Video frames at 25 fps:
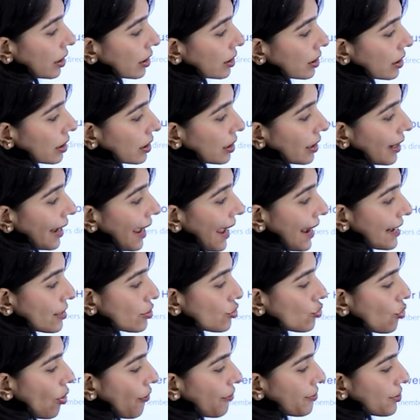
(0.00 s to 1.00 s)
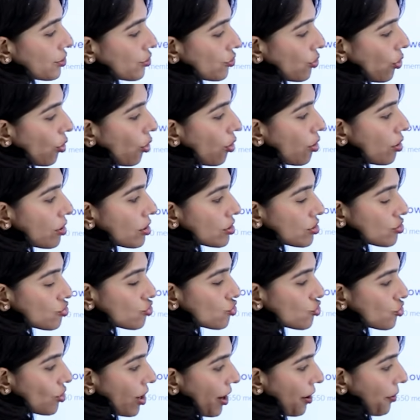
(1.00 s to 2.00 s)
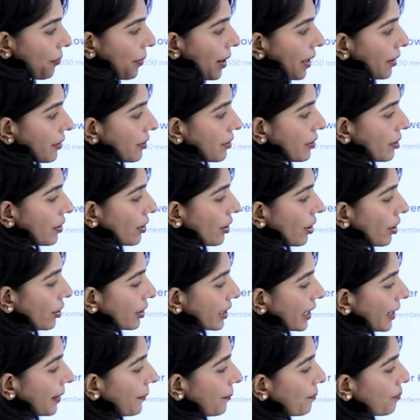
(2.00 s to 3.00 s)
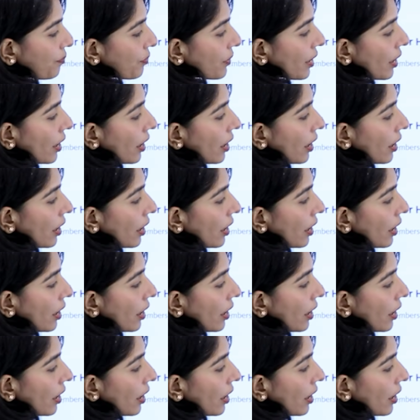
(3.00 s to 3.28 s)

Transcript: the ex-officio chairman. Okay.